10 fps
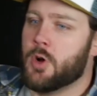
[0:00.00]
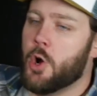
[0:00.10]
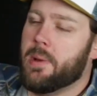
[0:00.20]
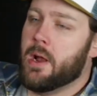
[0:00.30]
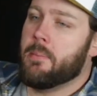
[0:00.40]

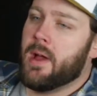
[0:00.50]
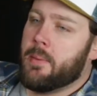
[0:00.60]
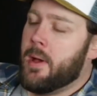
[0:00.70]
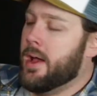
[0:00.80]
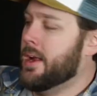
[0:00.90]
Open up
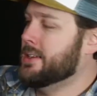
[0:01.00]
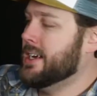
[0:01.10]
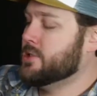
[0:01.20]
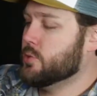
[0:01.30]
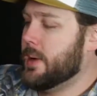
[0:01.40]
my
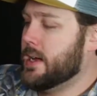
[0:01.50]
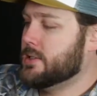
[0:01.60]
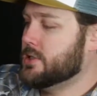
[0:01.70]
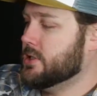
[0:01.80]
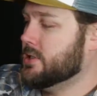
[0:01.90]
nasal
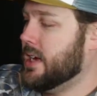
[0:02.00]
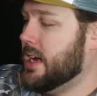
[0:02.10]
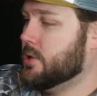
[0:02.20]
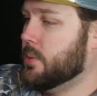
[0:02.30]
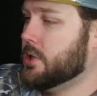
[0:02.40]
passages
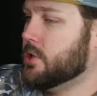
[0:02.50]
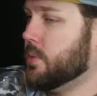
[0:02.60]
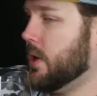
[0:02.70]
as much as